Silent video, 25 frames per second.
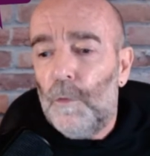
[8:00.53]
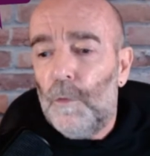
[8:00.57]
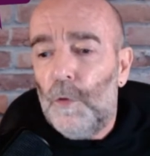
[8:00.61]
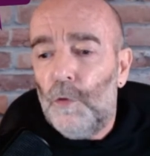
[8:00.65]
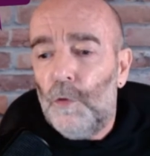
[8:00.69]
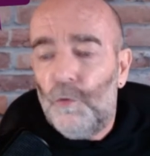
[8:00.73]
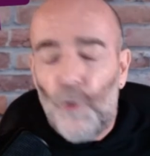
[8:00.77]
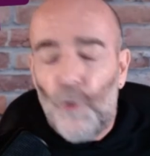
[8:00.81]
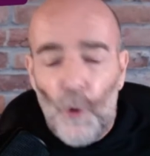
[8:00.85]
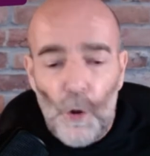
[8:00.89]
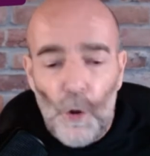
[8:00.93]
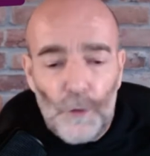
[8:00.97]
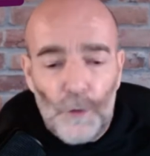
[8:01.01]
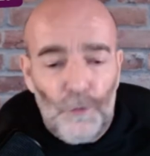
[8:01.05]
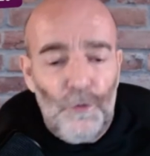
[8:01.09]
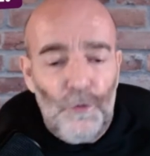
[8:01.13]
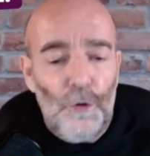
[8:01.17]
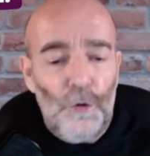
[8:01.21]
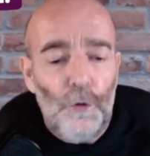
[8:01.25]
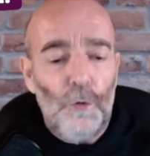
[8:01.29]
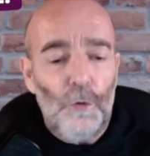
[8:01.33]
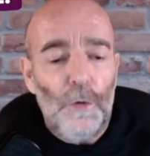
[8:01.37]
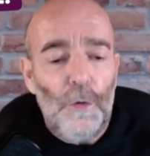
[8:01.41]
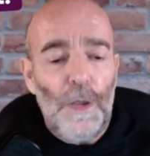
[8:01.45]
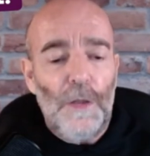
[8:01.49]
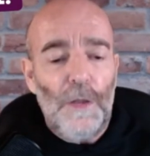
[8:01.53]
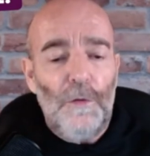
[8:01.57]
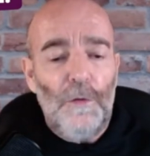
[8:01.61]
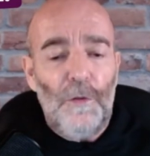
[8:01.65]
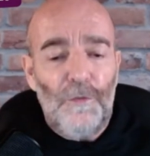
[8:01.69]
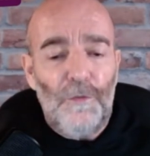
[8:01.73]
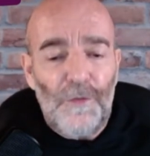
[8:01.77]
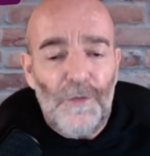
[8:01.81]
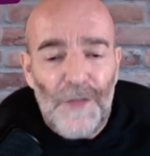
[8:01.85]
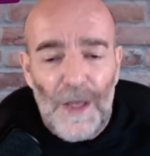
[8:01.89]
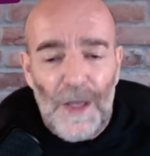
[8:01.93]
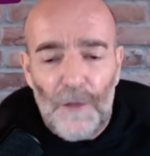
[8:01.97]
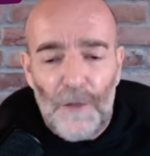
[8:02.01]
talked to and
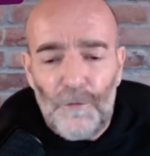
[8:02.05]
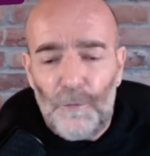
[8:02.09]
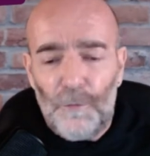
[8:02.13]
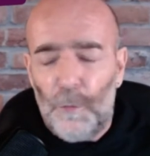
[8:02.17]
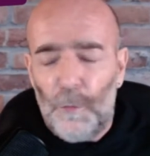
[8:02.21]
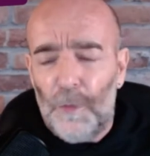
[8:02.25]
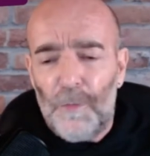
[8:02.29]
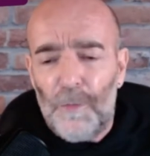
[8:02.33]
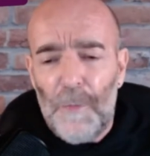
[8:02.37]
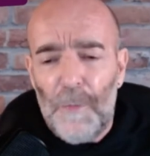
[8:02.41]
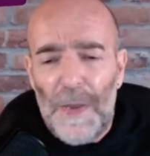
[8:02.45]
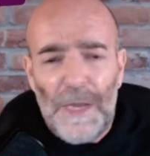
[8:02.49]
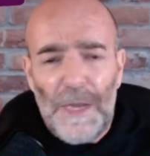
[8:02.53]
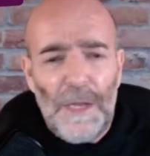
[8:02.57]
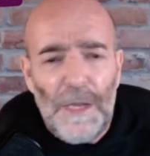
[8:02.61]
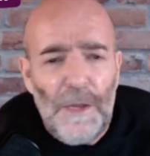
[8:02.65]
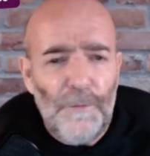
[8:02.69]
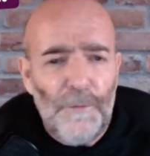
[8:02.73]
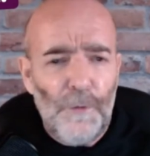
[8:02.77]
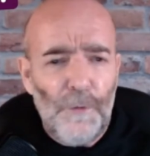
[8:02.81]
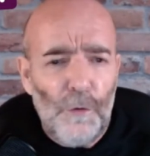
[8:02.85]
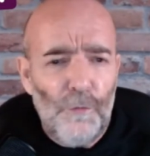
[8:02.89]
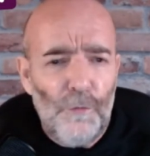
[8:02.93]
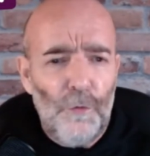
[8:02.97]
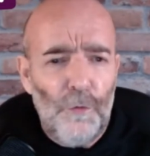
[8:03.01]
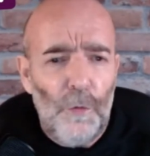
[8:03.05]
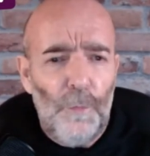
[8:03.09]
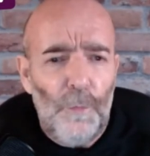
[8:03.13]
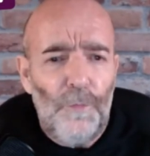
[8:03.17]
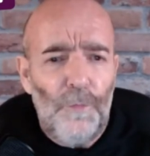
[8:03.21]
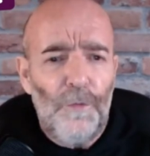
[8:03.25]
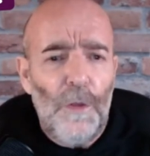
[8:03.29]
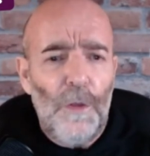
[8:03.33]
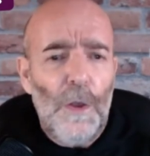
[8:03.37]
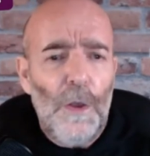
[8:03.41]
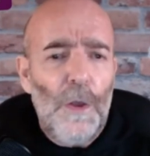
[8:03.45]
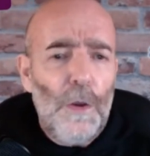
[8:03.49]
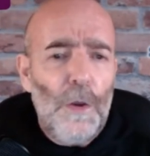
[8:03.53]
discussed with many different groups,
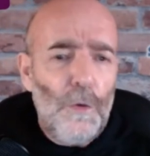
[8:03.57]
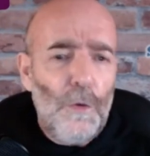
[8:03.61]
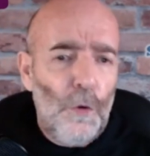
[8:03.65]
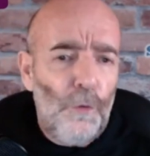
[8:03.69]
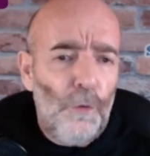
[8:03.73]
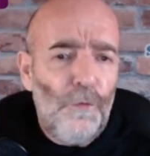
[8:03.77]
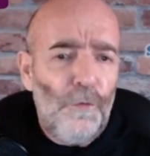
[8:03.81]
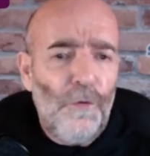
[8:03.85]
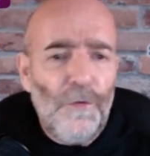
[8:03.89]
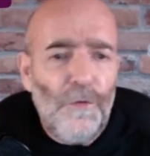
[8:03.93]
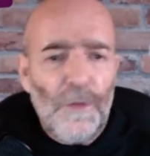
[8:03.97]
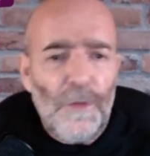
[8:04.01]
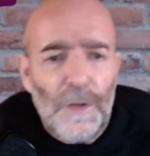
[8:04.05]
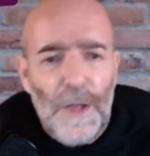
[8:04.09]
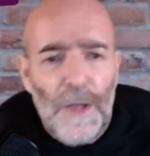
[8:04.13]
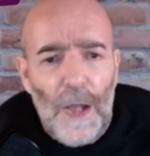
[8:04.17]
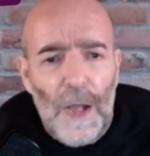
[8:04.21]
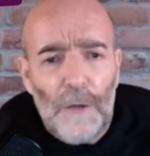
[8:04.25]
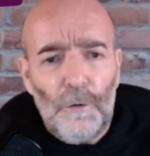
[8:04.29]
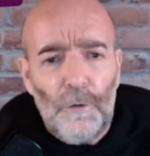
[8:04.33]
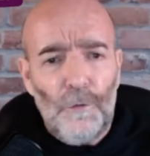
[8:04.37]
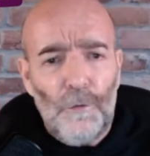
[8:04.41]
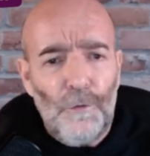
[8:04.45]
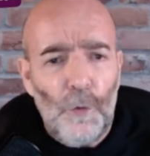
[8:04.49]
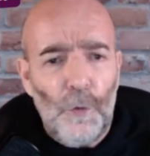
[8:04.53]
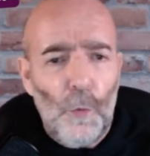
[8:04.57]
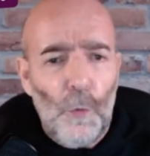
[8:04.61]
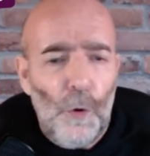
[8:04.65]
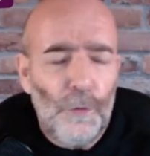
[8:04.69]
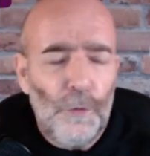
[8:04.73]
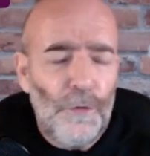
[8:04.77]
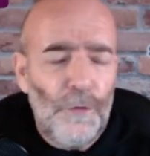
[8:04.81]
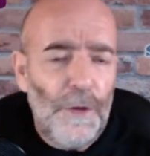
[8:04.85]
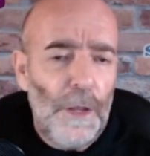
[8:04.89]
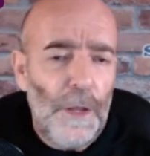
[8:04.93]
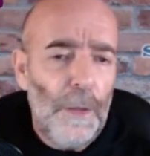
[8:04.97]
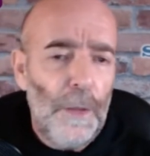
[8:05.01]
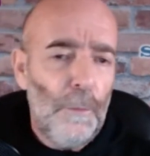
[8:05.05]
nurses and doctors who worked
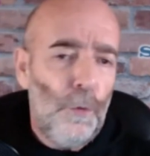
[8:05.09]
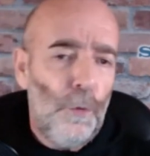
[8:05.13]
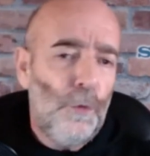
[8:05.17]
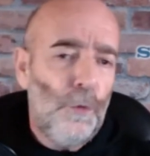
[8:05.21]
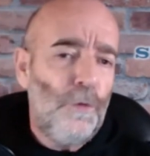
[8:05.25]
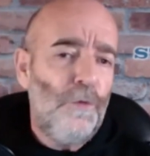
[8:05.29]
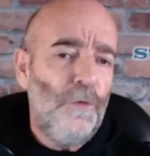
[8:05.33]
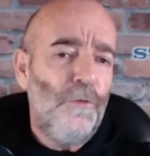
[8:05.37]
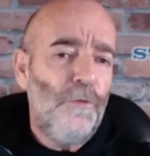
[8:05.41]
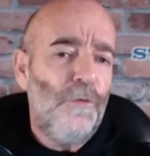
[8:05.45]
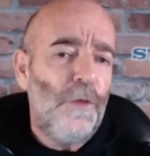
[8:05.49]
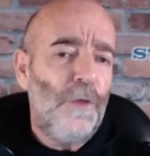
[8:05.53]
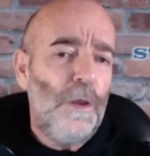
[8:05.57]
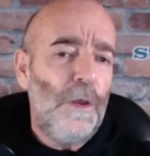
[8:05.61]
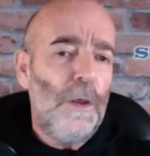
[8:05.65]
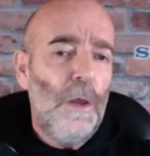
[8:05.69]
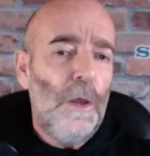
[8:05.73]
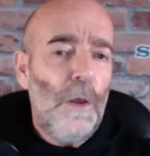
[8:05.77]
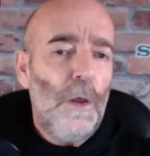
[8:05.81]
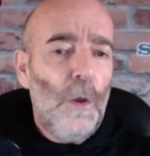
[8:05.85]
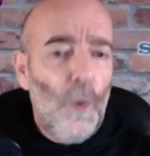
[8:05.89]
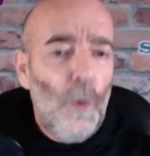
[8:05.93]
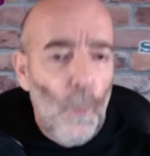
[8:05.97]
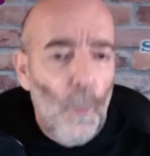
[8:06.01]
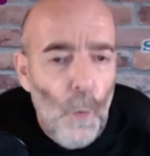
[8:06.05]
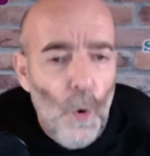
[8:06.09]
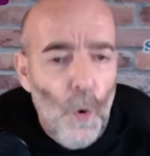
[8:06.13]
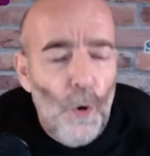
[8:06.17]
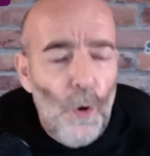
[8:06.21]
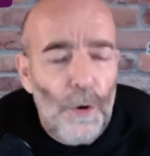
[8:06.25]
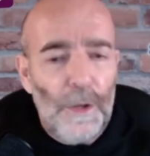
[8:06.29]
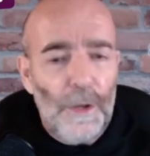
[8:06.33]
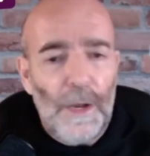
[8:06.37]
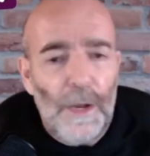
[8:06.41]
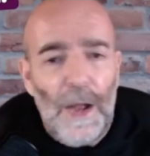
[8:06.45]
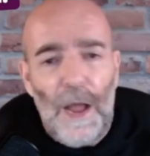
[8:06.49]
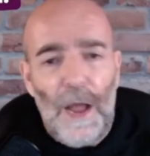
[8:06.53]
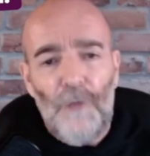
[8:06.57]
in the emergency ward
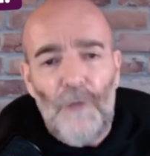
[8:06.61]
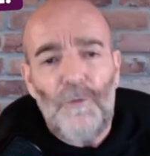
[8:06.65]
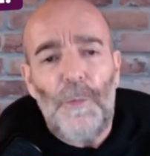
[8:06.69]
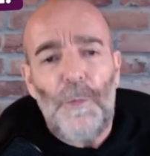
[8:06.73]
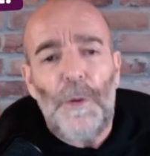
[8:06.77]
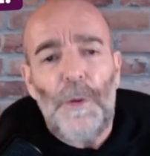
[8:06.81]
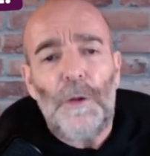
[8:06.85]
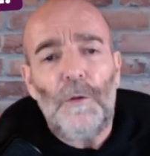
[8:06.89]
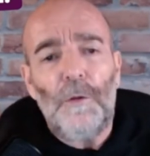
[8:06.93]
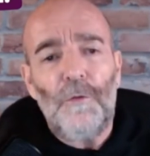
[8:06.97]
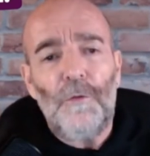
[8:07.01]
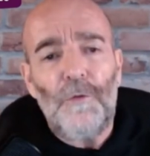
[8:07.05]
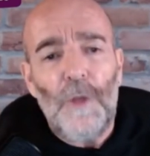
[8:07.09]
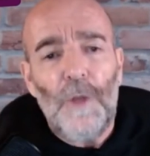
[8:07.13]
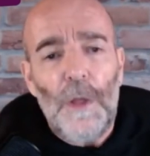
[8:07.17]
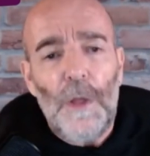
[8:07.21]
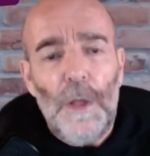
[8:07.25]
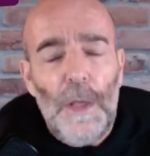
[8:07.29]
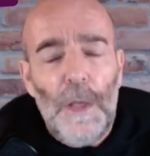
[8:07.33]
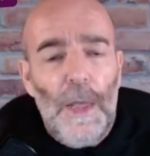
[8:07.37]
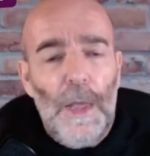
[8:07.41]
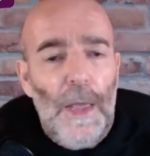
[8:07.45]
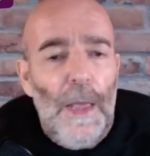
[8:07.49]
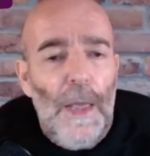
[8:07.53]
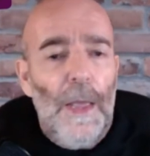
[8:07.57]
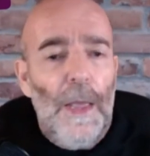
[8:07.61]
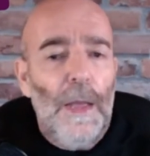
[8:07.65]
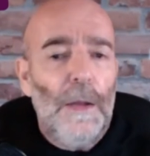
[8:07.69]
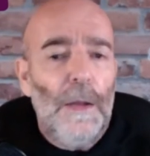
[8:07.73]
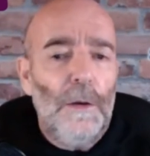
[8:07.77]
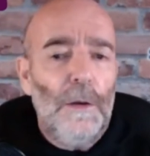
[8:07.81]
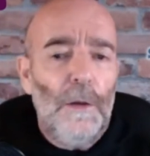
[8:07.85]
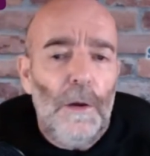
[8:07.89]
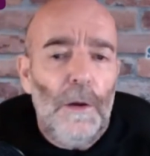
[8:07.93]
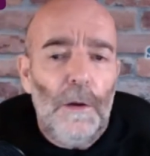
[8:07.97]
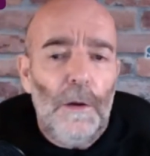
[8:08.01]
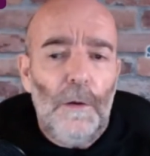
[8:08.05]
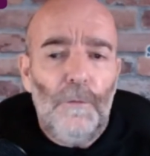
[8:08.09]
at hospitals, and
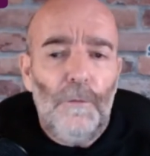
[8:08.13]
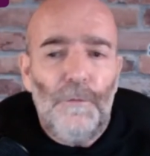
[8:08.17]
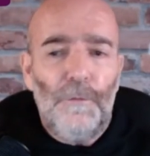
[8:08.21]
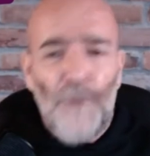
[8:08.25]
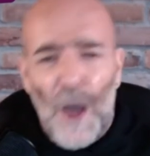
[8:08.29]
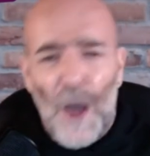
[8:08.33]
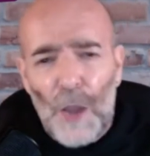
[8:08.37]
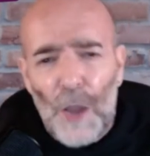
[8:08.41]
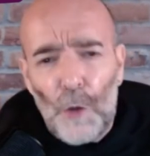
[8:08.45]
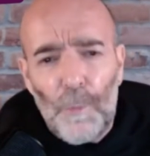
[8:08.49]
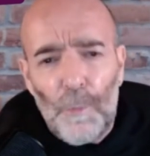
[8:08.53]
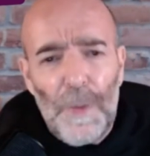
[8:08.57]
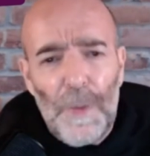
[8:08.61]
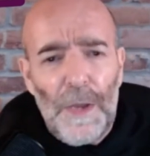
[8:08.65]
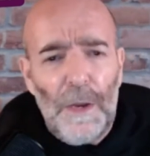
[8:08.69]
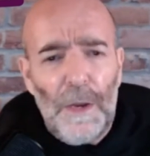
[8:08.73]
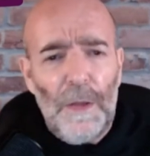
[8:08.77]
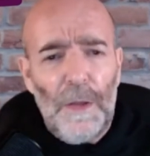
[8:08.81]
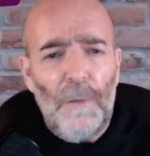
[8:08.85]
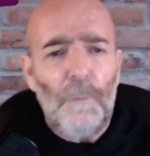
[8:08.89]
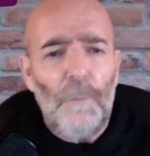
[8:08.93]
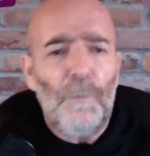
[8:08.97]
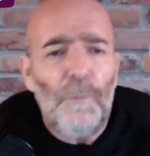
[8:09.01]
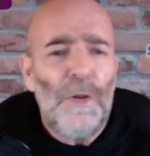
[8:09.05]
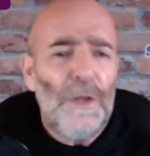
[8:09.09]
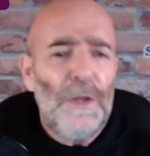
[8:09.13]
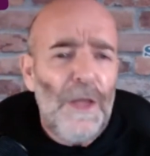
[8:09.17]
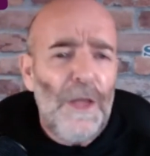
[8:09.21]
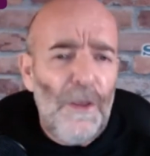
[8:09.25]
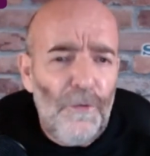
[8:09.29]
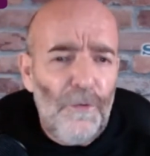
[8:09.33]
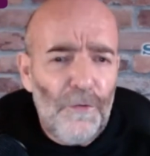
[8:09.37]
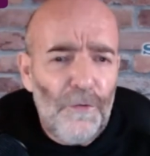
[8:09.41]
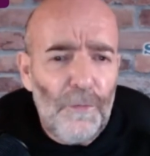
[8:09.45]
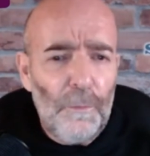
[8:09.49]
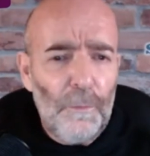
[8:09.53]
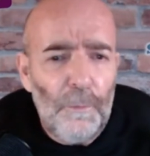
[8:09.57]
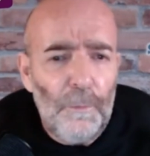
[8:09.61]
firemen and
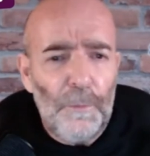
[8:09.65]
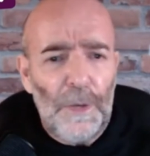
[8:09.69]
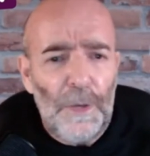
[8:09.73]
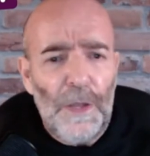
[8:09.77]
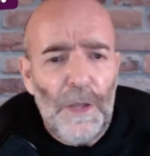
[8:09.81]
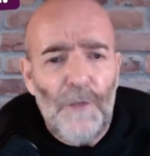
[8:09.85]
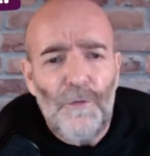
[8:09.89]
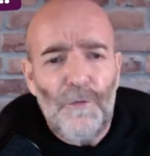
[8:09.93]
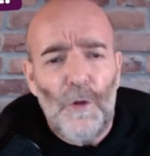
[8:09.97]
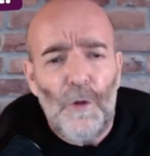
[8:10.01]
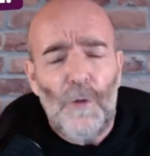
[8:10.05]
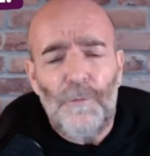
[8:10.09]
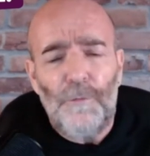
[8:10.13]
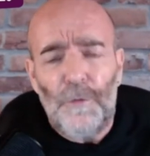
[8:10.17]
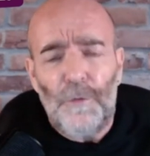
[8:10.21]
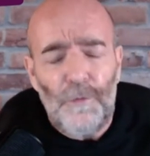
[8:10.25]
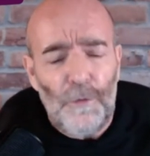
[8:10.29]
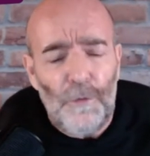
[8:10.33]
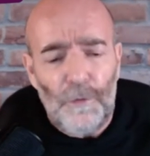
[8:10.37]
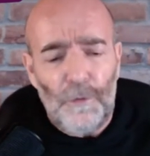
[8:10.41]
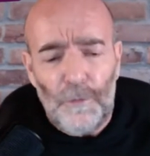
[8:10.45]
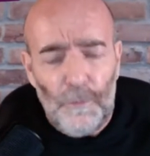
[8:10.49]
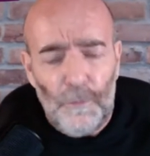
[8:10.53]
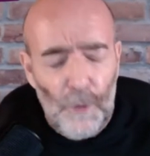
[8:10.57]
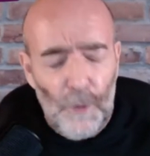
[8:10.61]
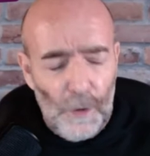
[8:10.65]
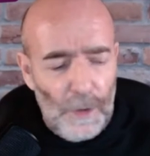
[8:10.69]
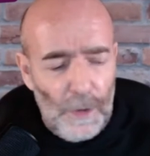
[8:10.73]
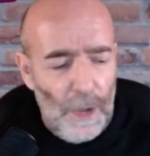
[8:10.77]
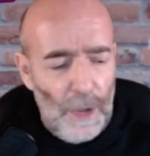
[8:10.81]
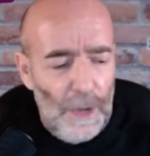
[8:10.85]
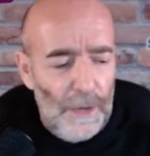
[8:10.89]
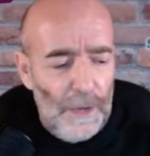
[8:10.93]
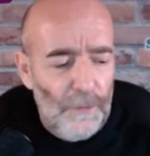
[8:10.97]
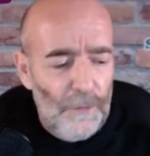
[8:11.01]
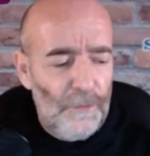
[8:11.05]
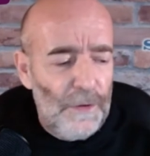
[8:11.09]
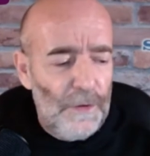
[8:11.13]
police officers of all
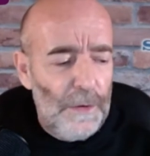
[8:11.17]
kinds.